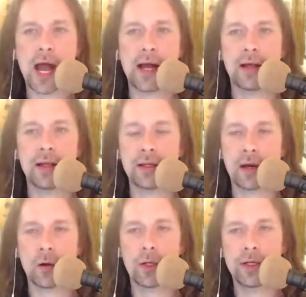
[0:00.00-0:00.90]
at in
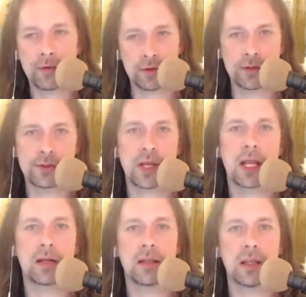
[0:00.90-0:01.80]
our endeavors
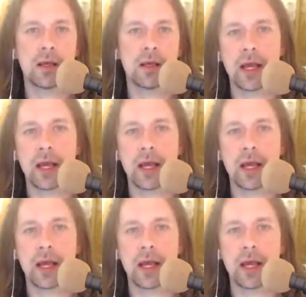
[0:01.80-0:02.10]
and